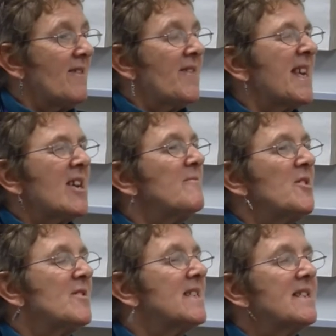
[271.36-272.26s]
they come
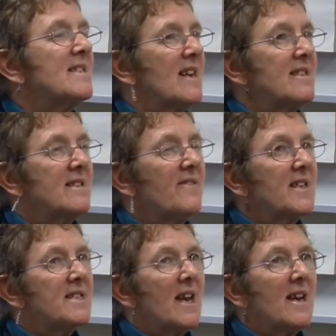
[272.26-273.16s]
to us in science and
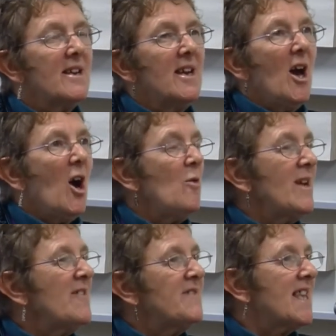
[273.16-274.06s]
they say, oh, we
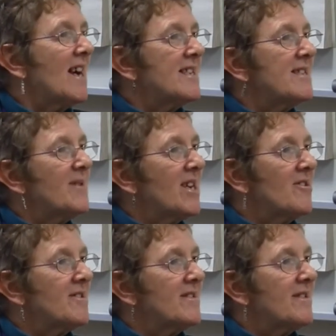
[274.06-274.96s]
love science
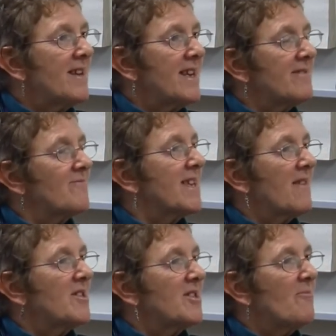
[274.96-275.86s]
because it
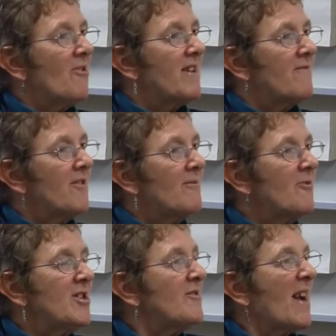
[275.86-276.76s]
gives us a break from,
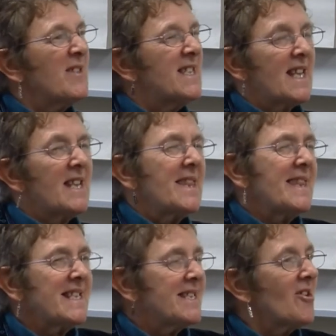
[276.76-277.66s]
we don't have to sit and
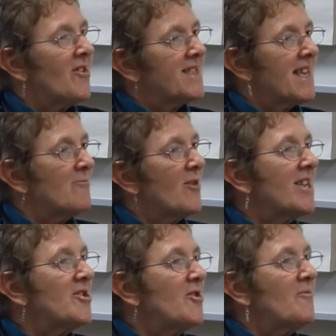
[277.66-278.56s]
listen all the time, we
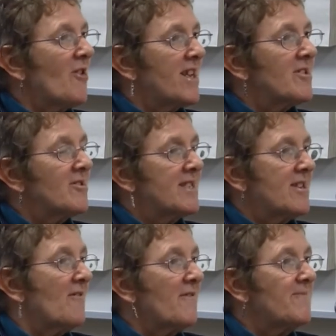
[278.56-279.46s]
can do practical
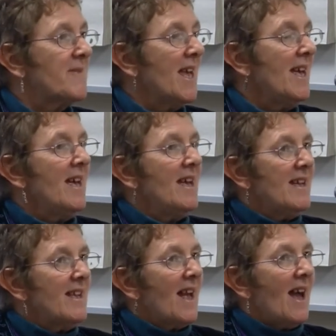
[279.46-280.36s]
stuff.
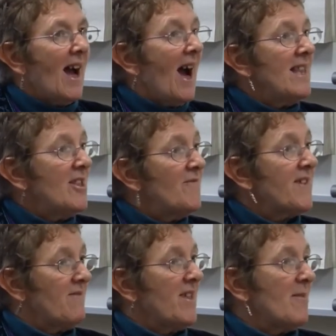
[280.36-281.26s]
I love
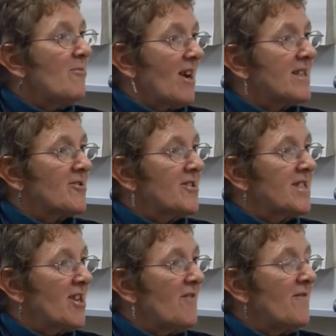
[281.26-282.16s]
giving them practical
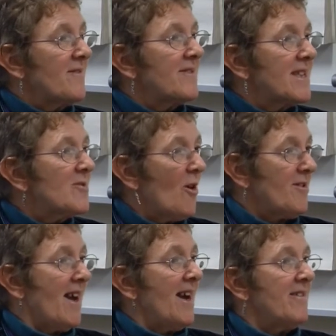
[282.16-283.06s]
stuff. It's
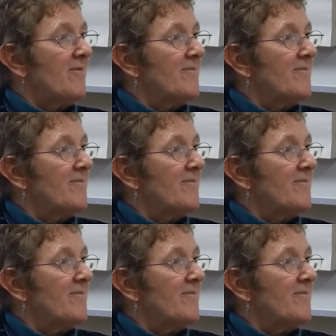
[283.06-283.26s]
what I